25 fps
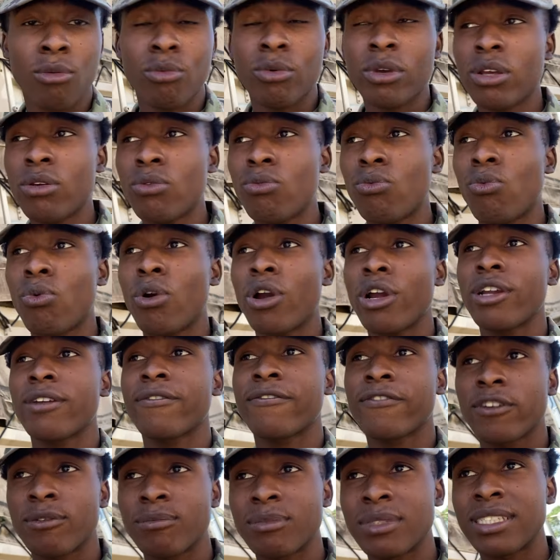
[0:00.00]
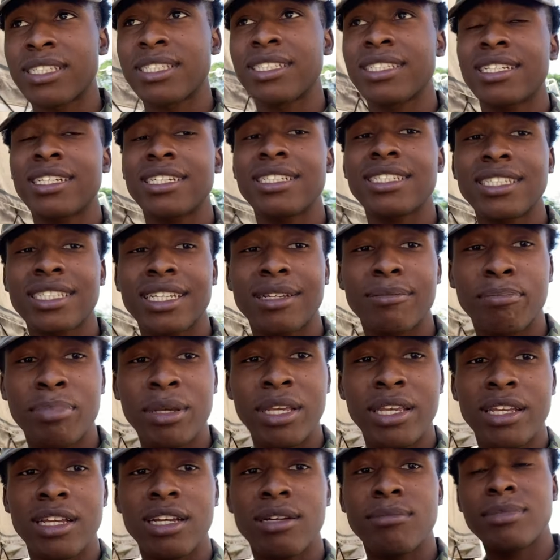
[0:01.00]
We worked from 6
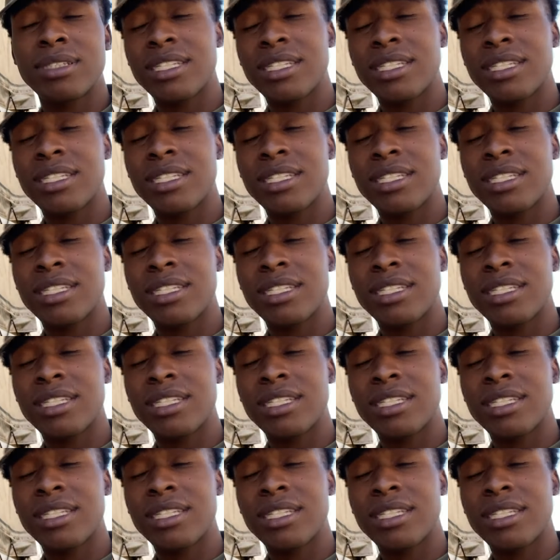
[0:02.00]
p.m.